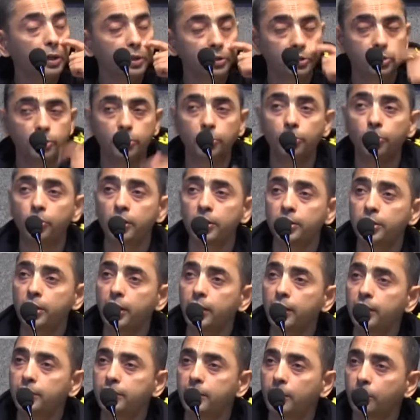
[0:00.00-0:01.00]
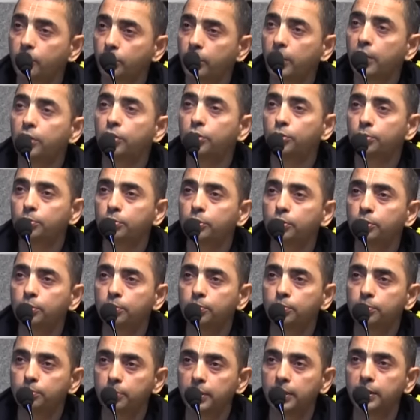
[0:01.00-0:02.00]
So Dronacharya said, okay, you, you
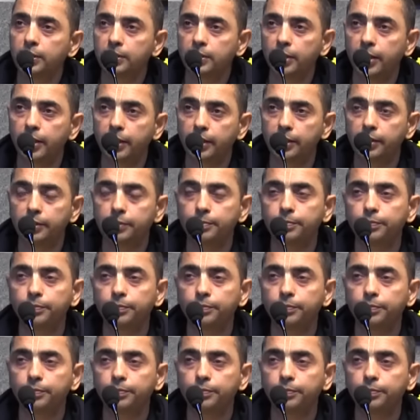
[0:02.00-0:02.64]
be aside.